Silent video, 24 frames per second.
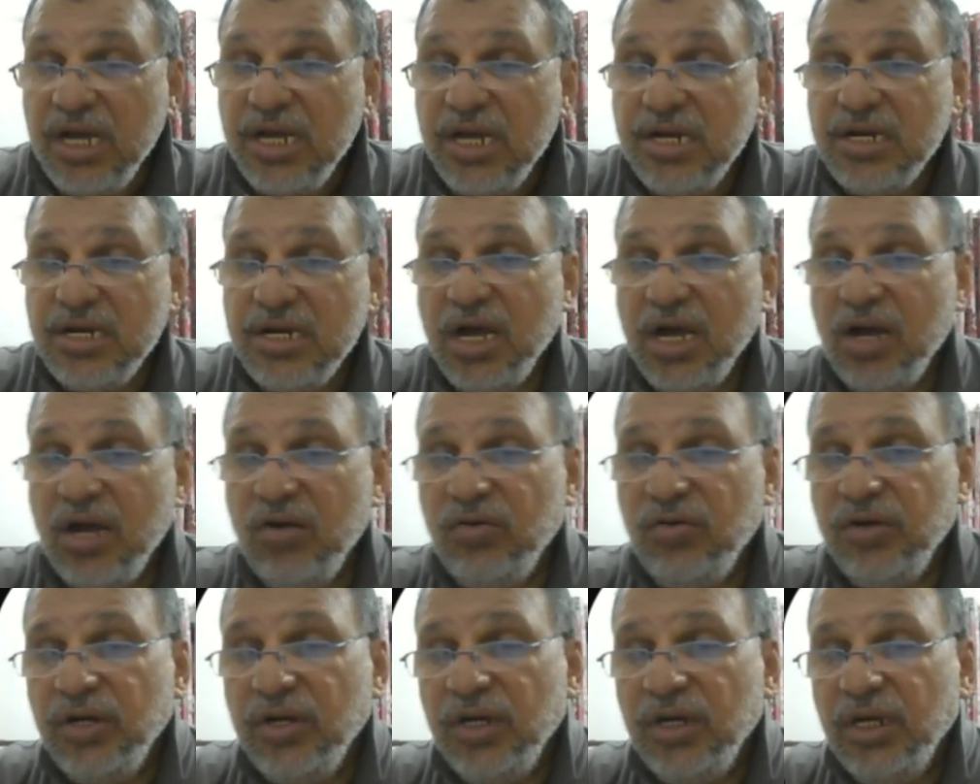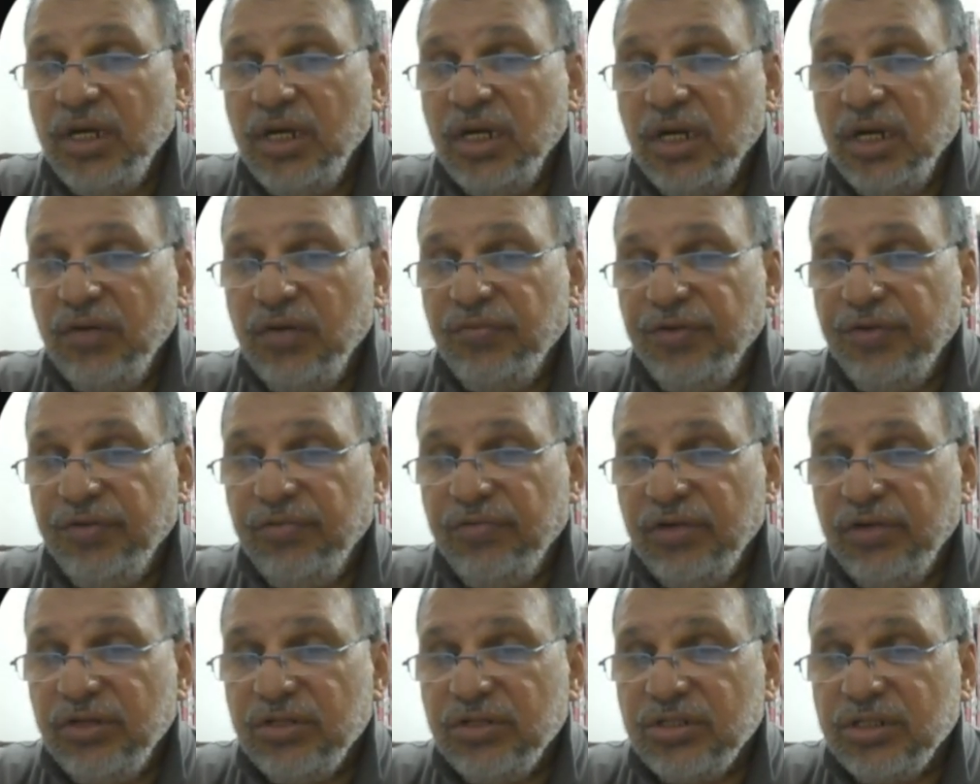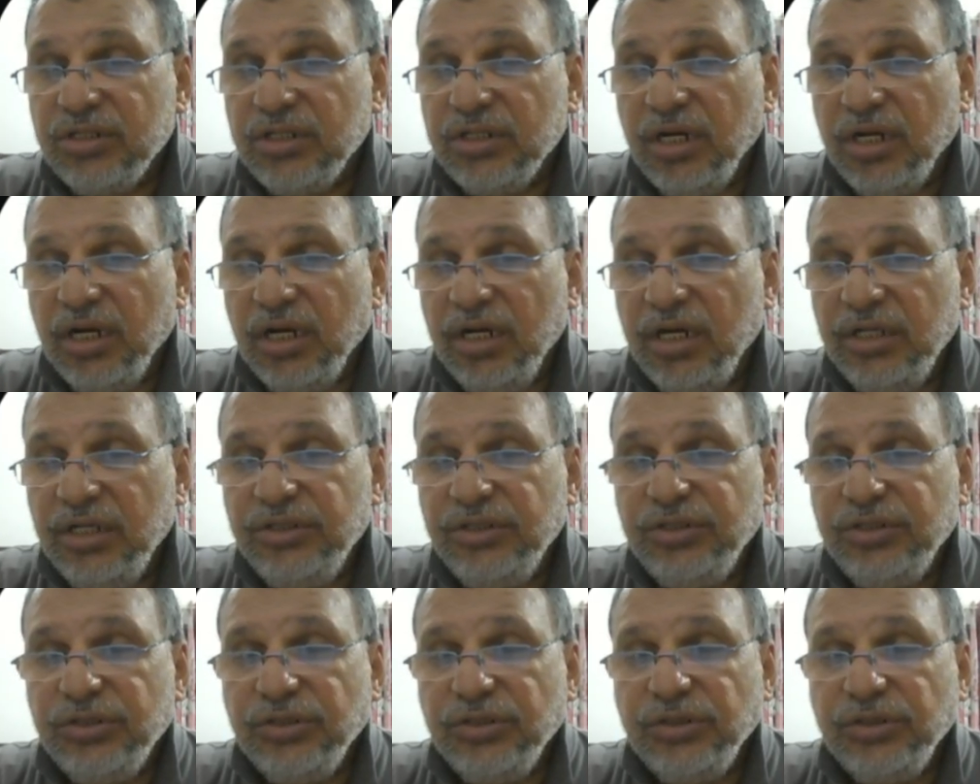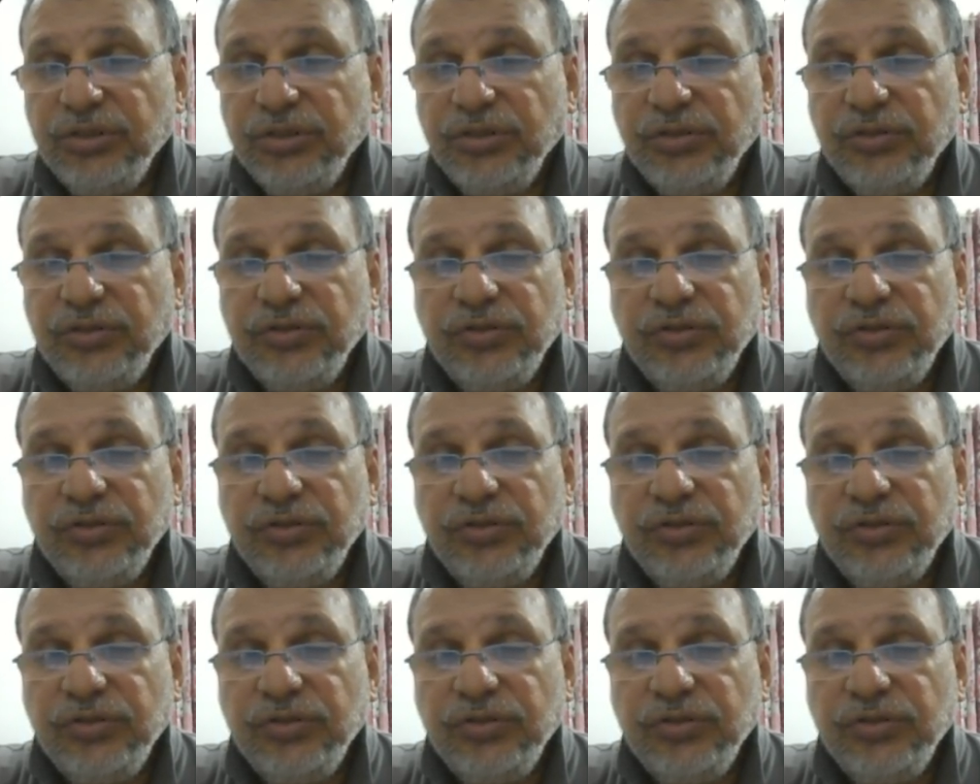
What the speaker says: Now we will try to